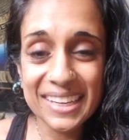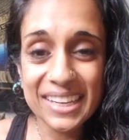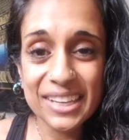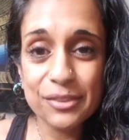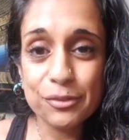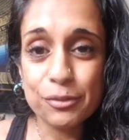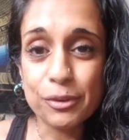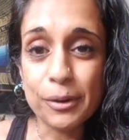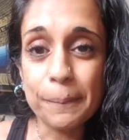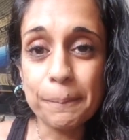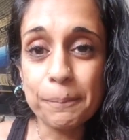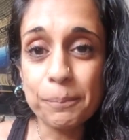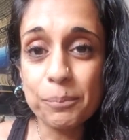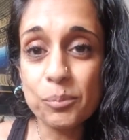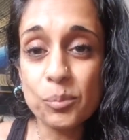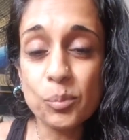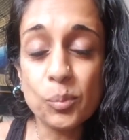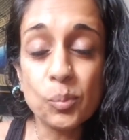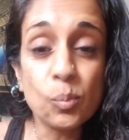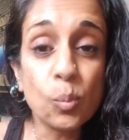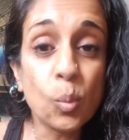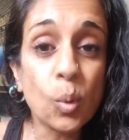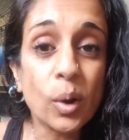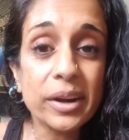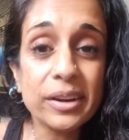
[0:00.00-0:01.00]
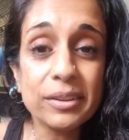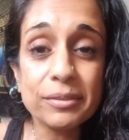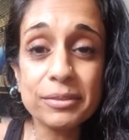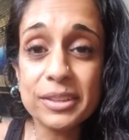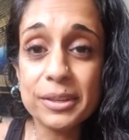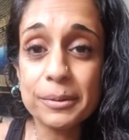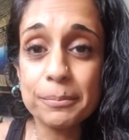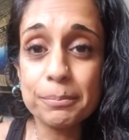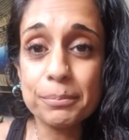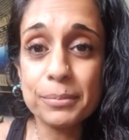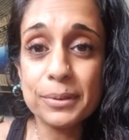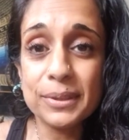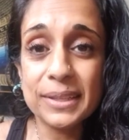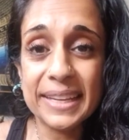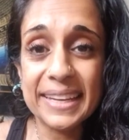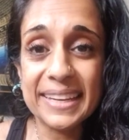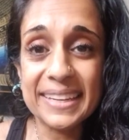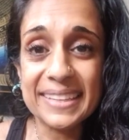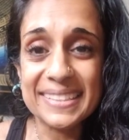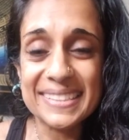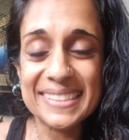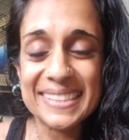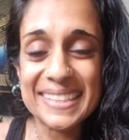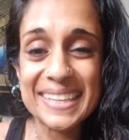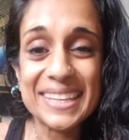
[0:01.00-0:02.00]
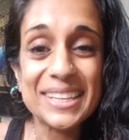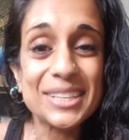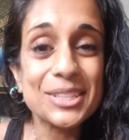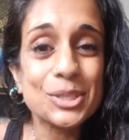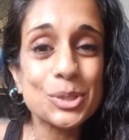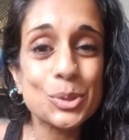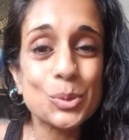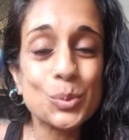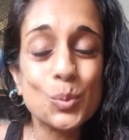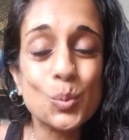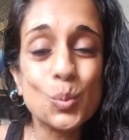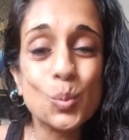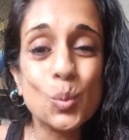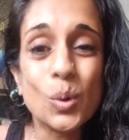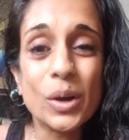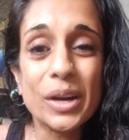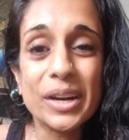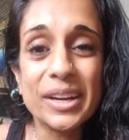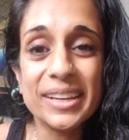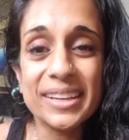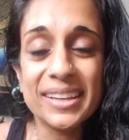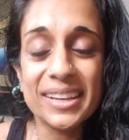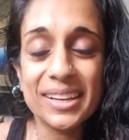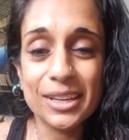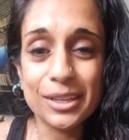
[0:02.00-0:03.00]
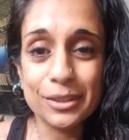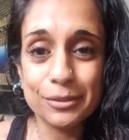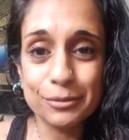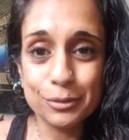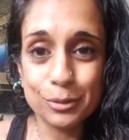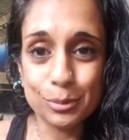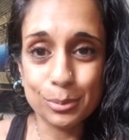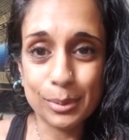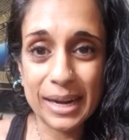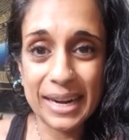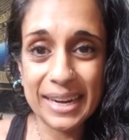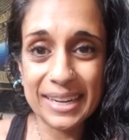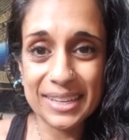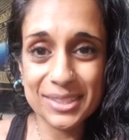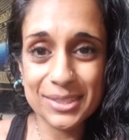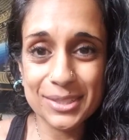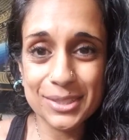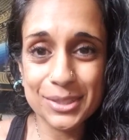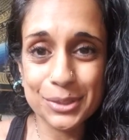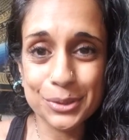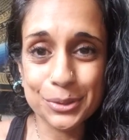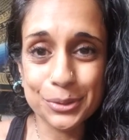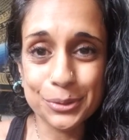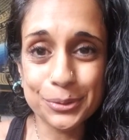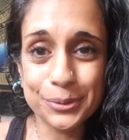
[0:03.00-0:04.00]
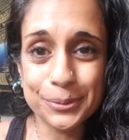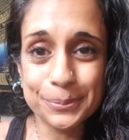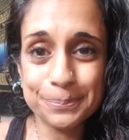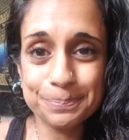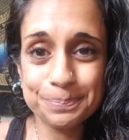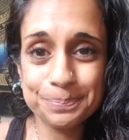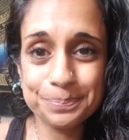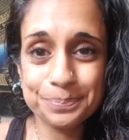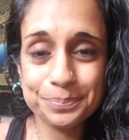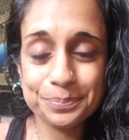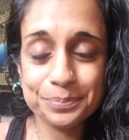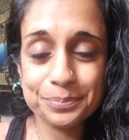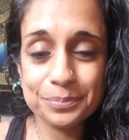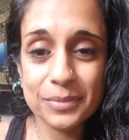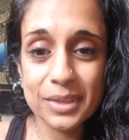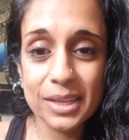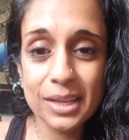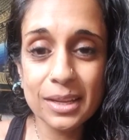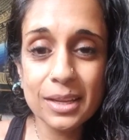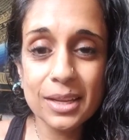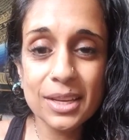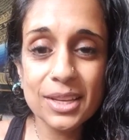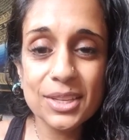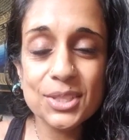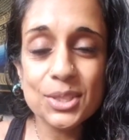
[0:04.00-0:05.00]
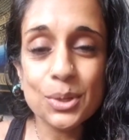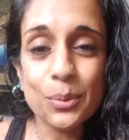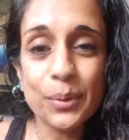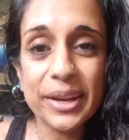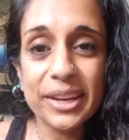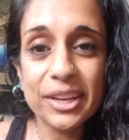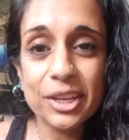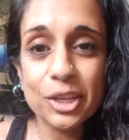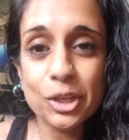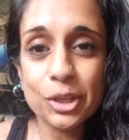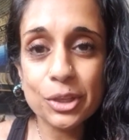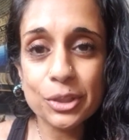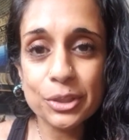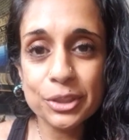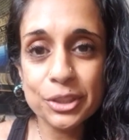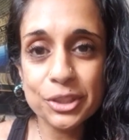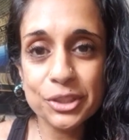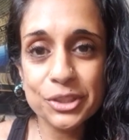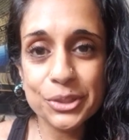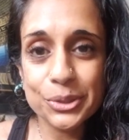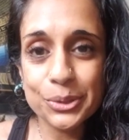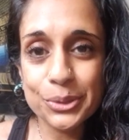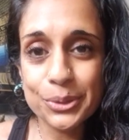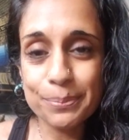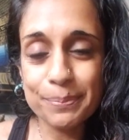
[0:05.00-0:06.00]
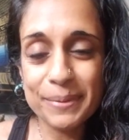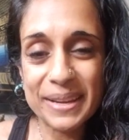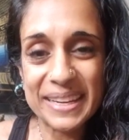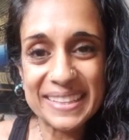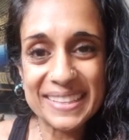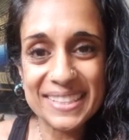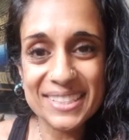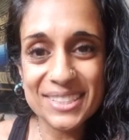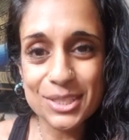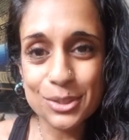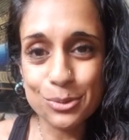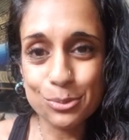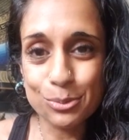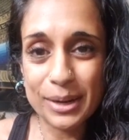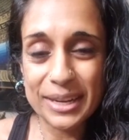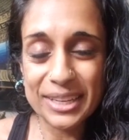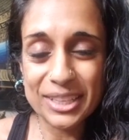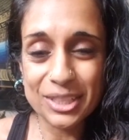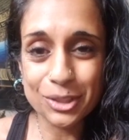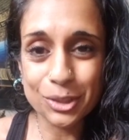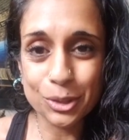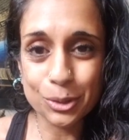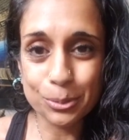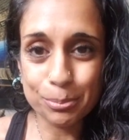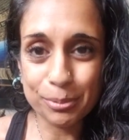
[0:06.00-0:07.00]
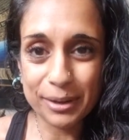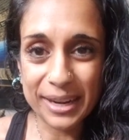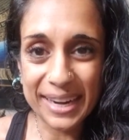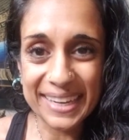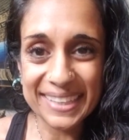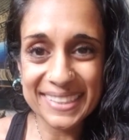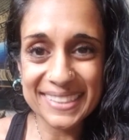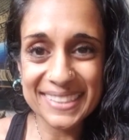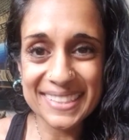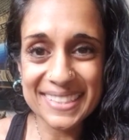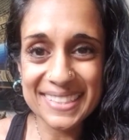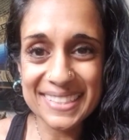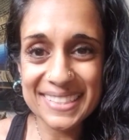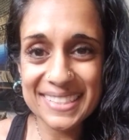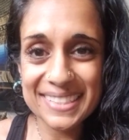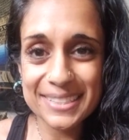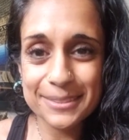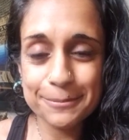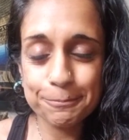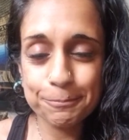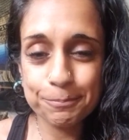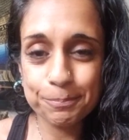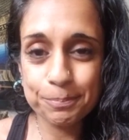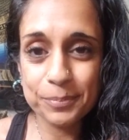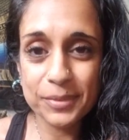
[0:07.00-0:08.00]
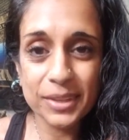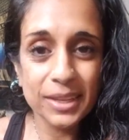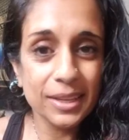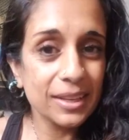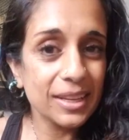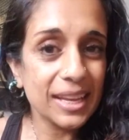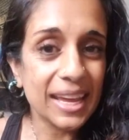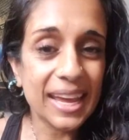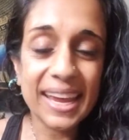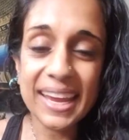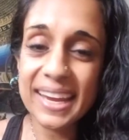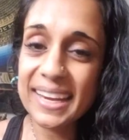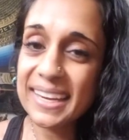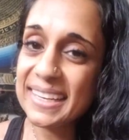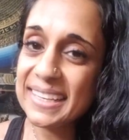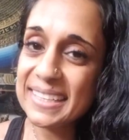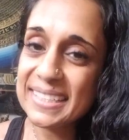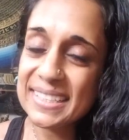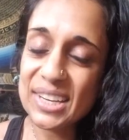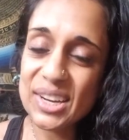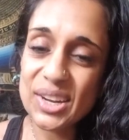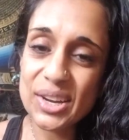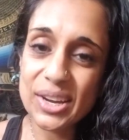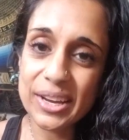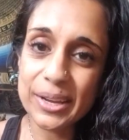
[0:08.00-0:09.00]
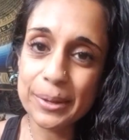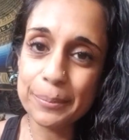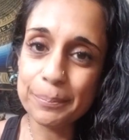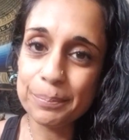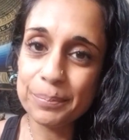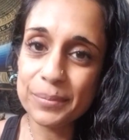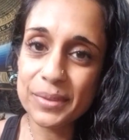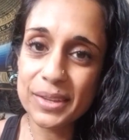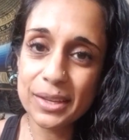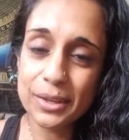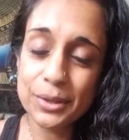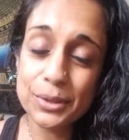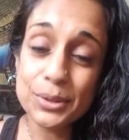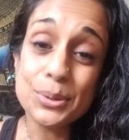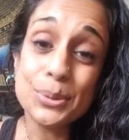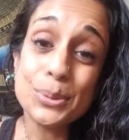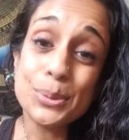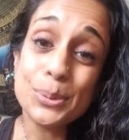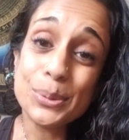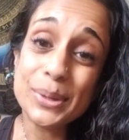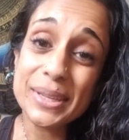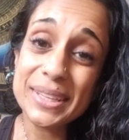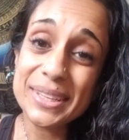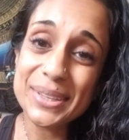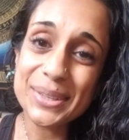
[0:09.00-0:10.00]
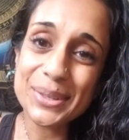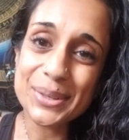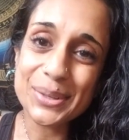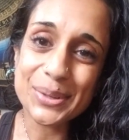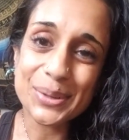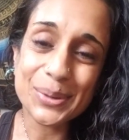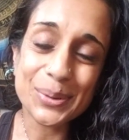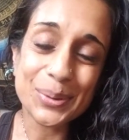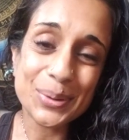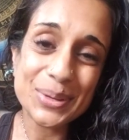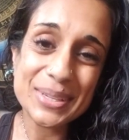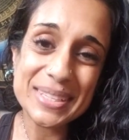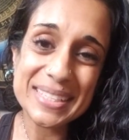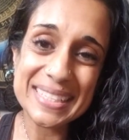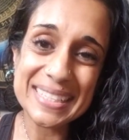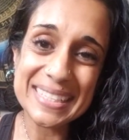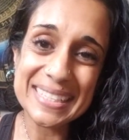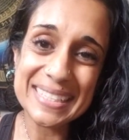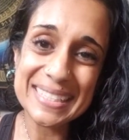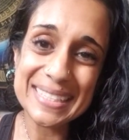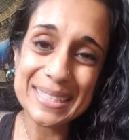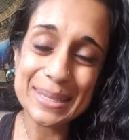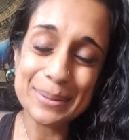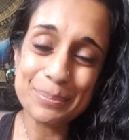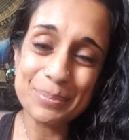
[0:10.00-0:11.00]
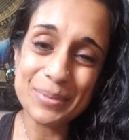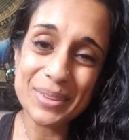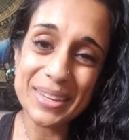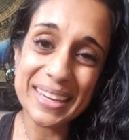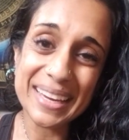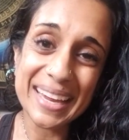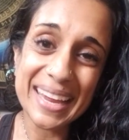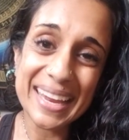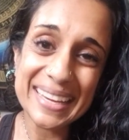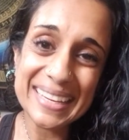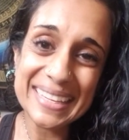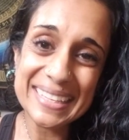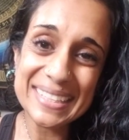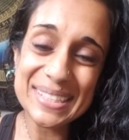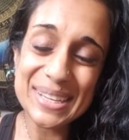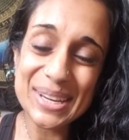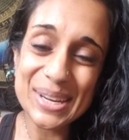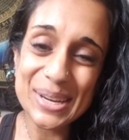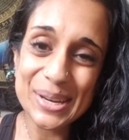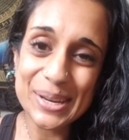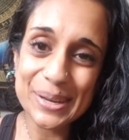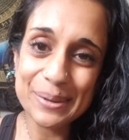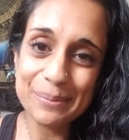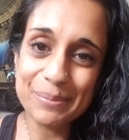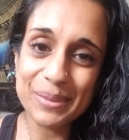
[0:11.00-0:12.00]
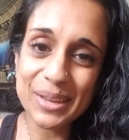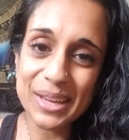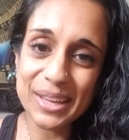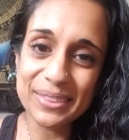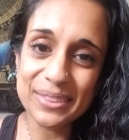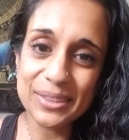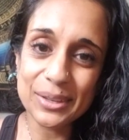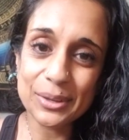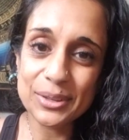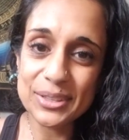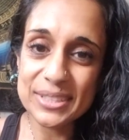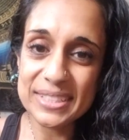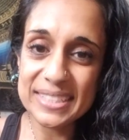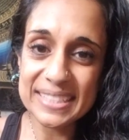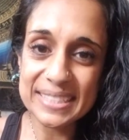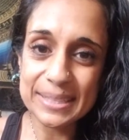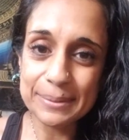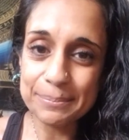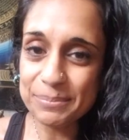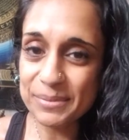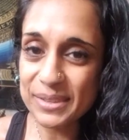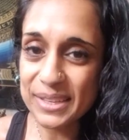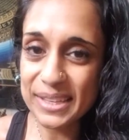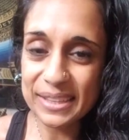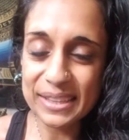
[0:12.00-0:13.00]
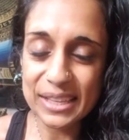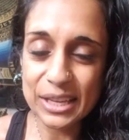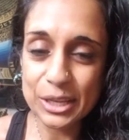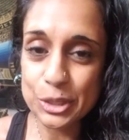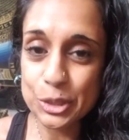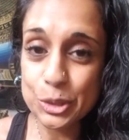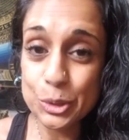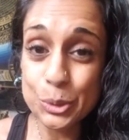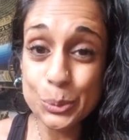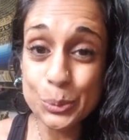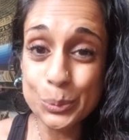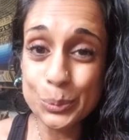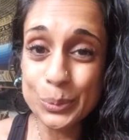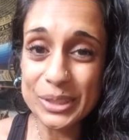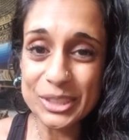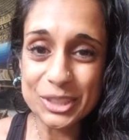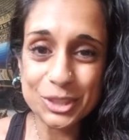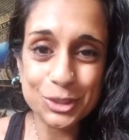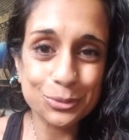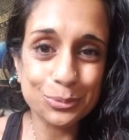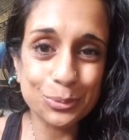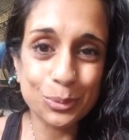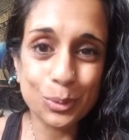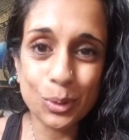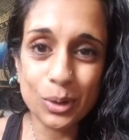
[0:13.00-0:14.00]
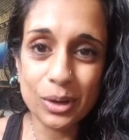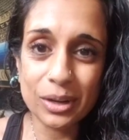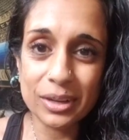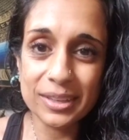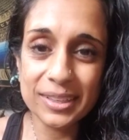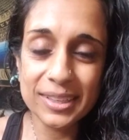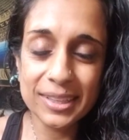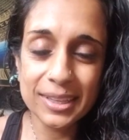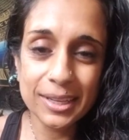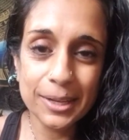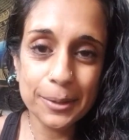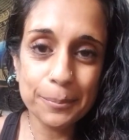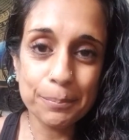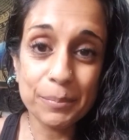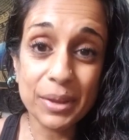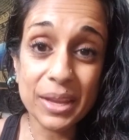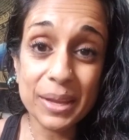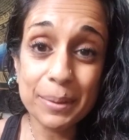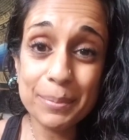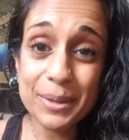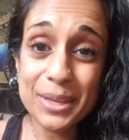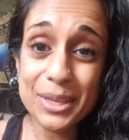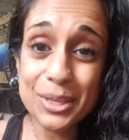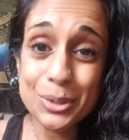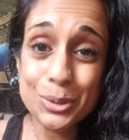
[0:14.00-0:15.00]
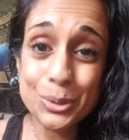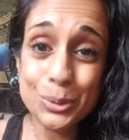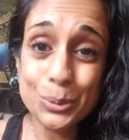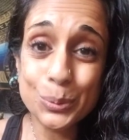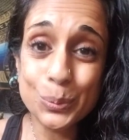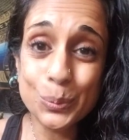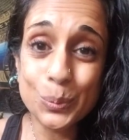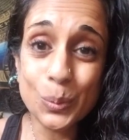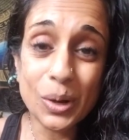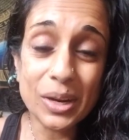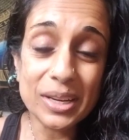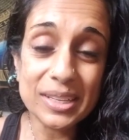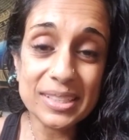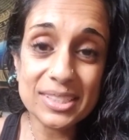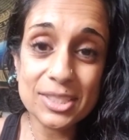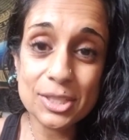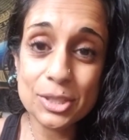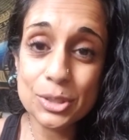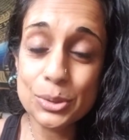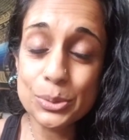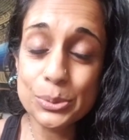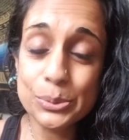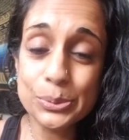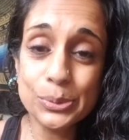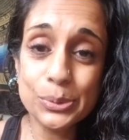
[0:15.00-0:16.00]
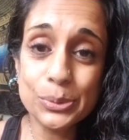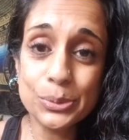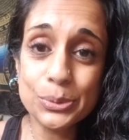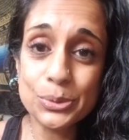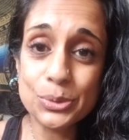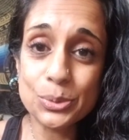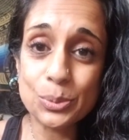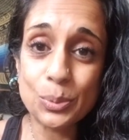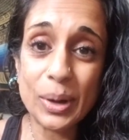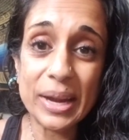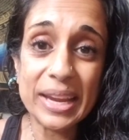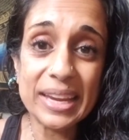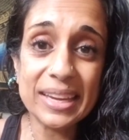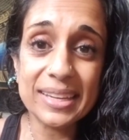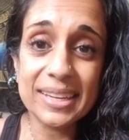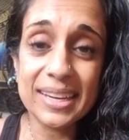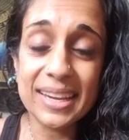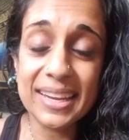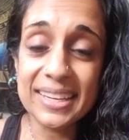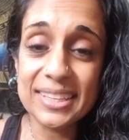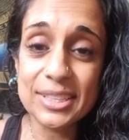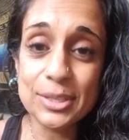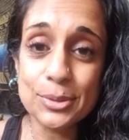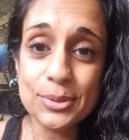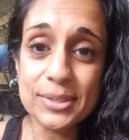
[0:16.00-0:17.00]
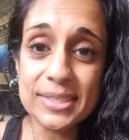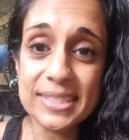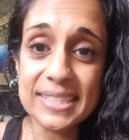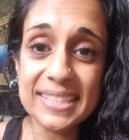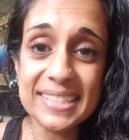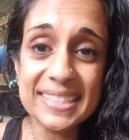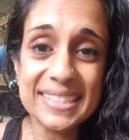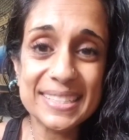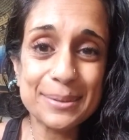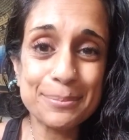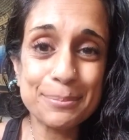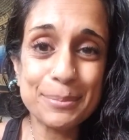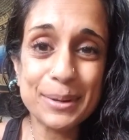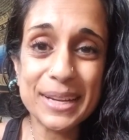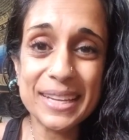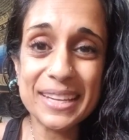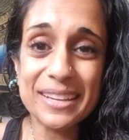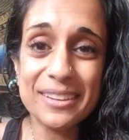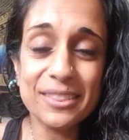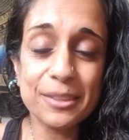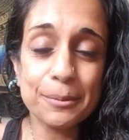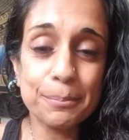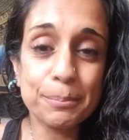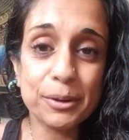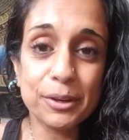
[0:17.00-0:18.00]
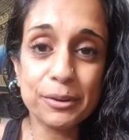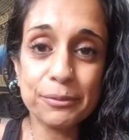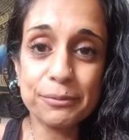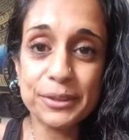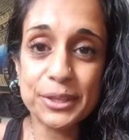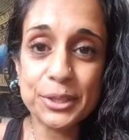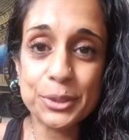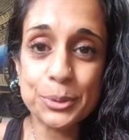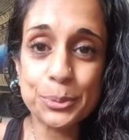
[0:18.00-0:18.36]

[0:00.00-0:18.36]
from one of complaint into one of gratitude. So I encourage you to make this a regular practice. Anytime you hear or see something, anytime that there is something that you wish for, maybe you want to lose weight and you see somebody in the perfect